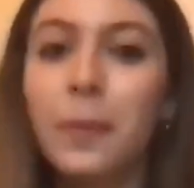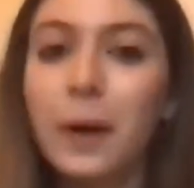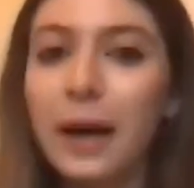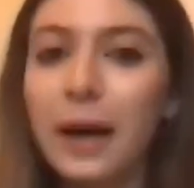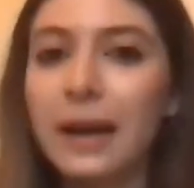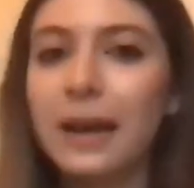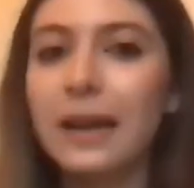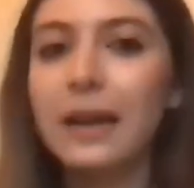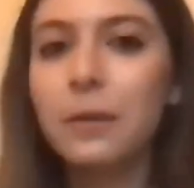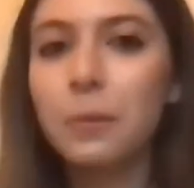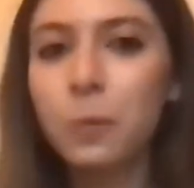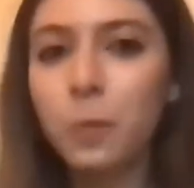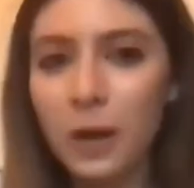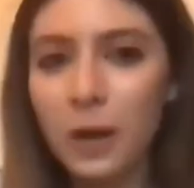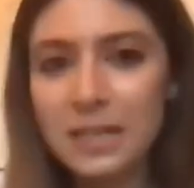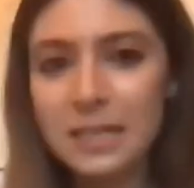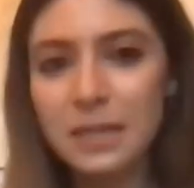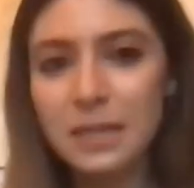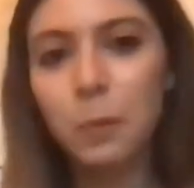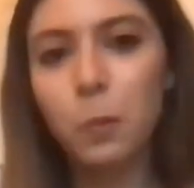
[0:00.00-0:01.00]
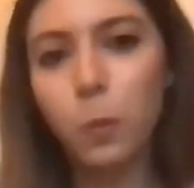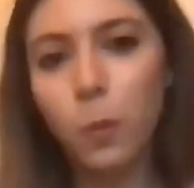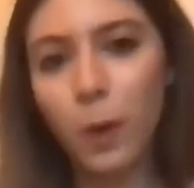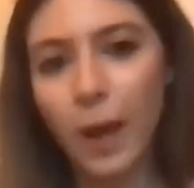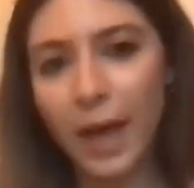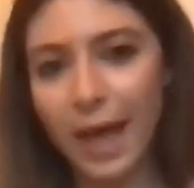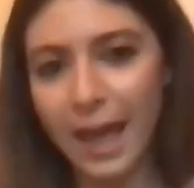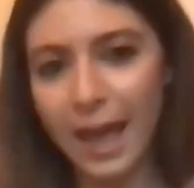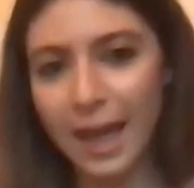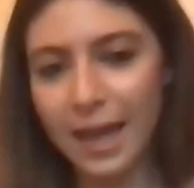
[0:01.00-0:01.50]
But it was a
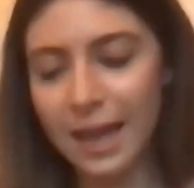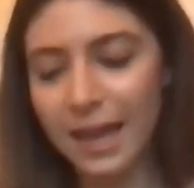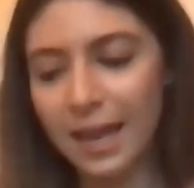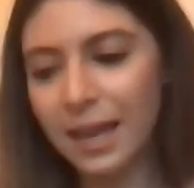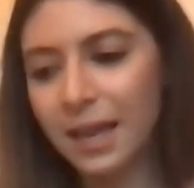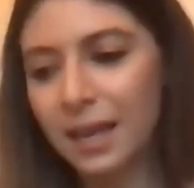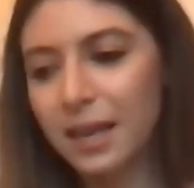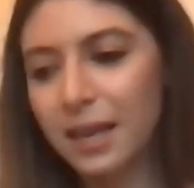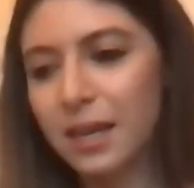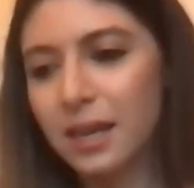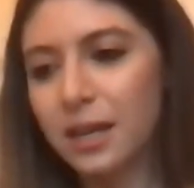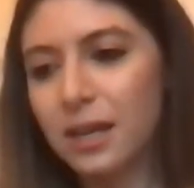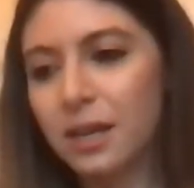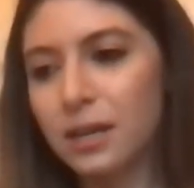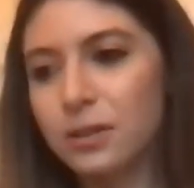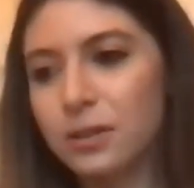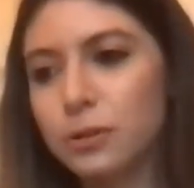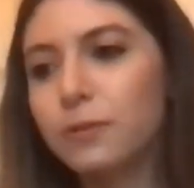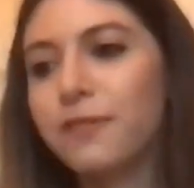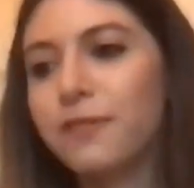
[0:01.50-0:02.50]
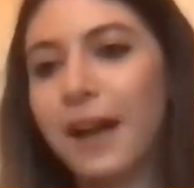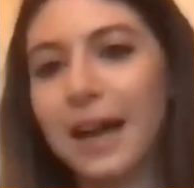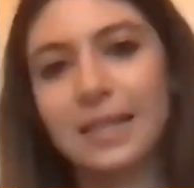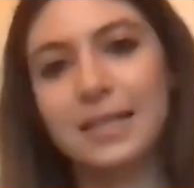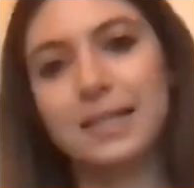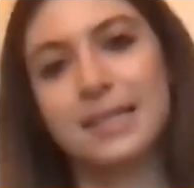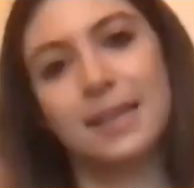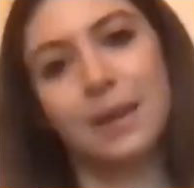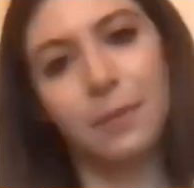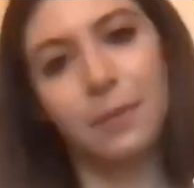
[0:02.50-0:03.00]
way to
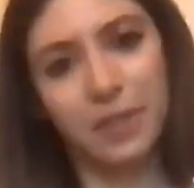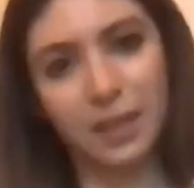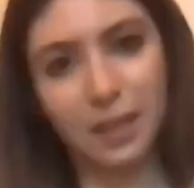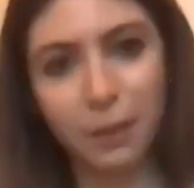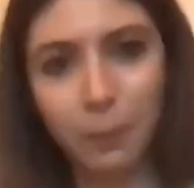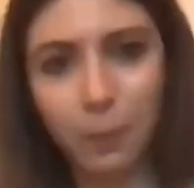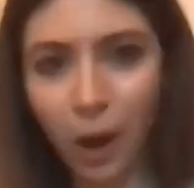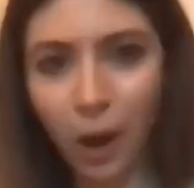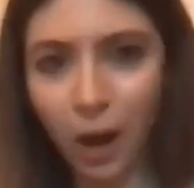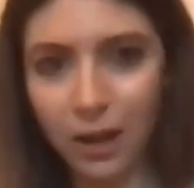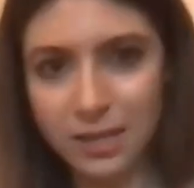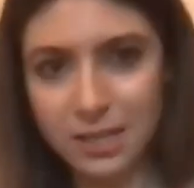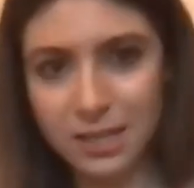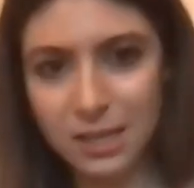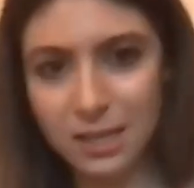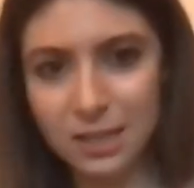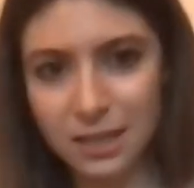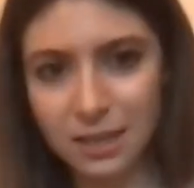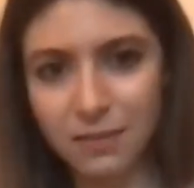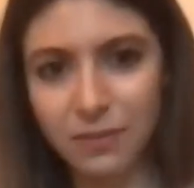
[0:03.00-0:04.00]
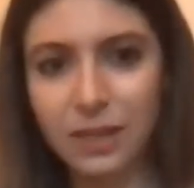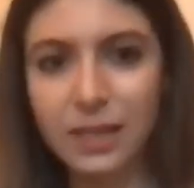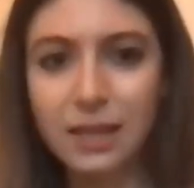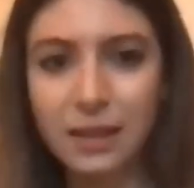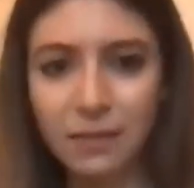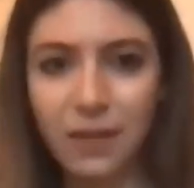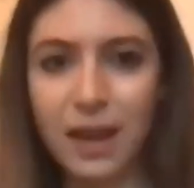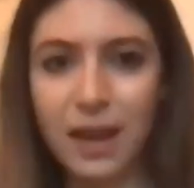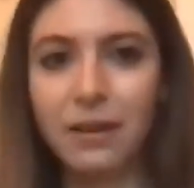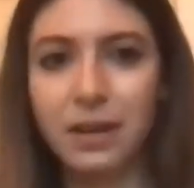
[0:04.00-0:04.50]
find something positive in
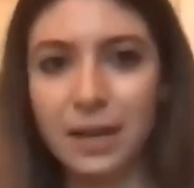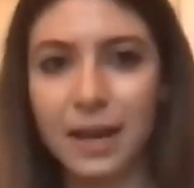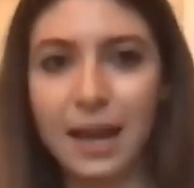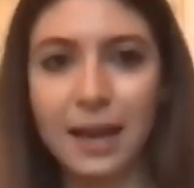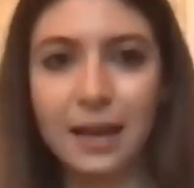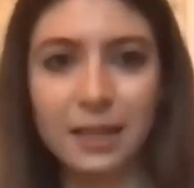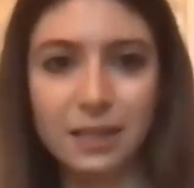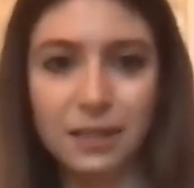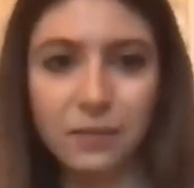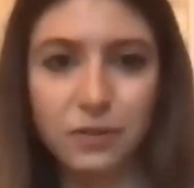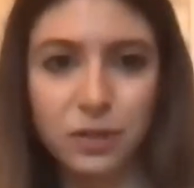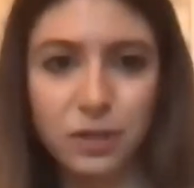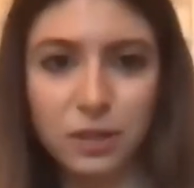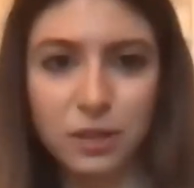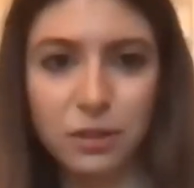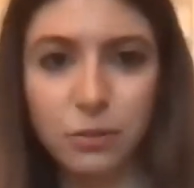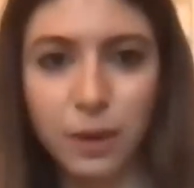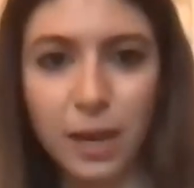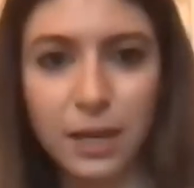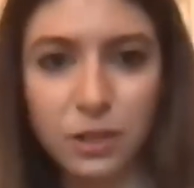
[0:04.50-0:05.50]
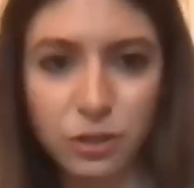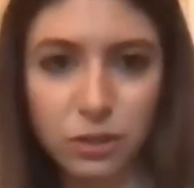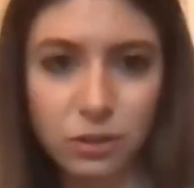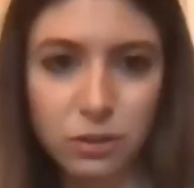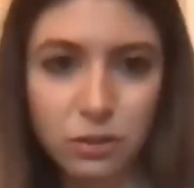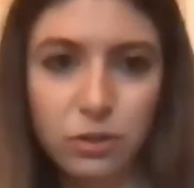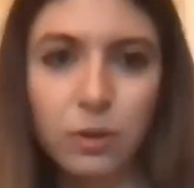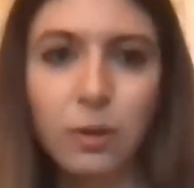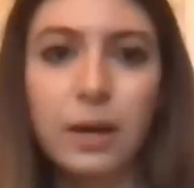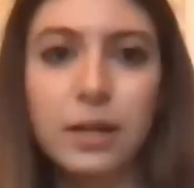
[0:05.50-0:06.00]
a very negative situation.
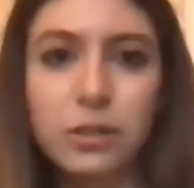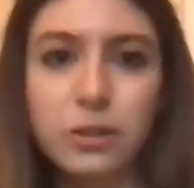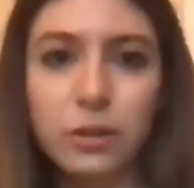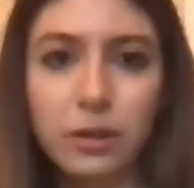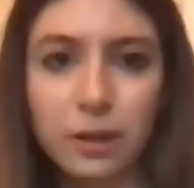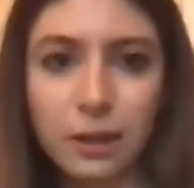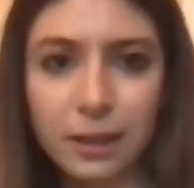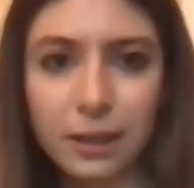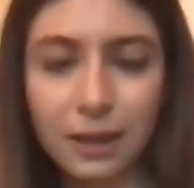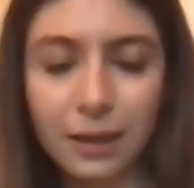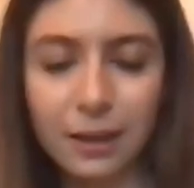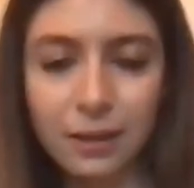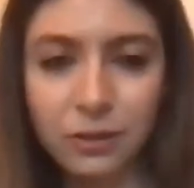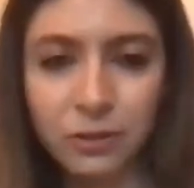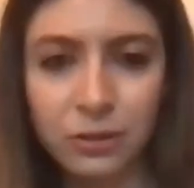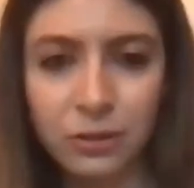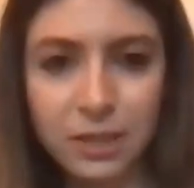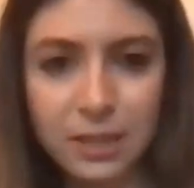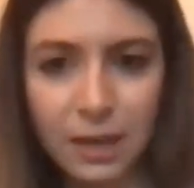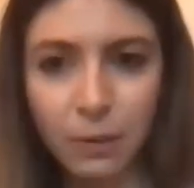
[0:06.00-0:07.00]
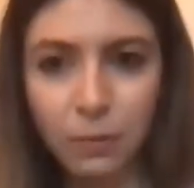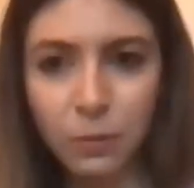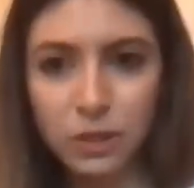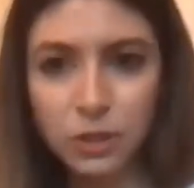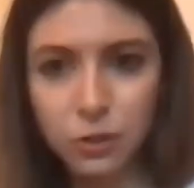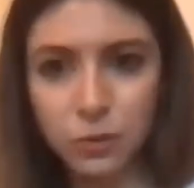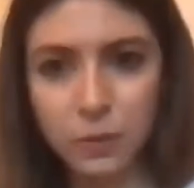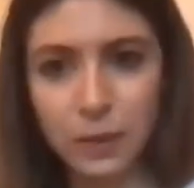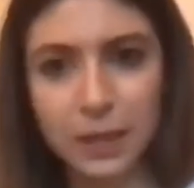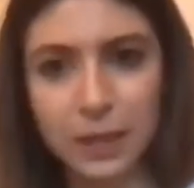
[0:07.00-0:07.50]
So I totally understand
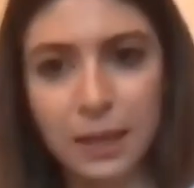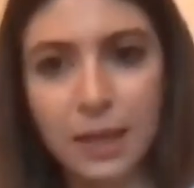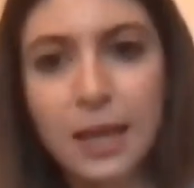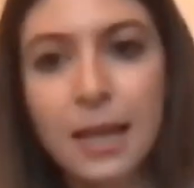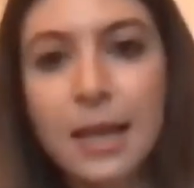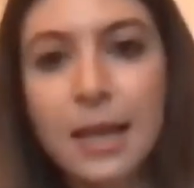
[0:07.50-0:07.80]
what you mean.